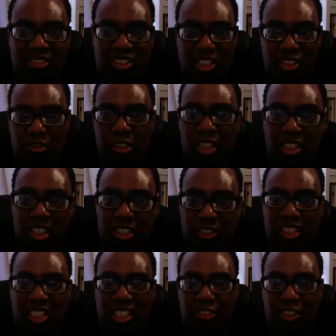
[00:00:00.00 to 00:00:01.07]
Because we all love you. I
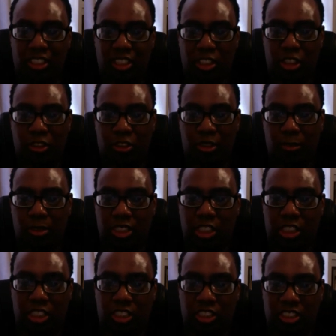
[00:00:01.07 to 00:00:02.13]
love you because you're a good
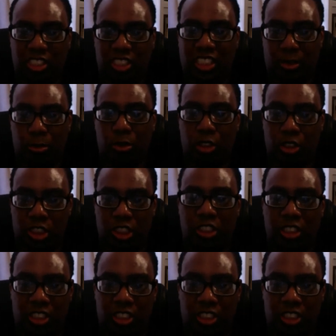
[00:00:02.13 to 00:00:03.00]
musician, so I support you.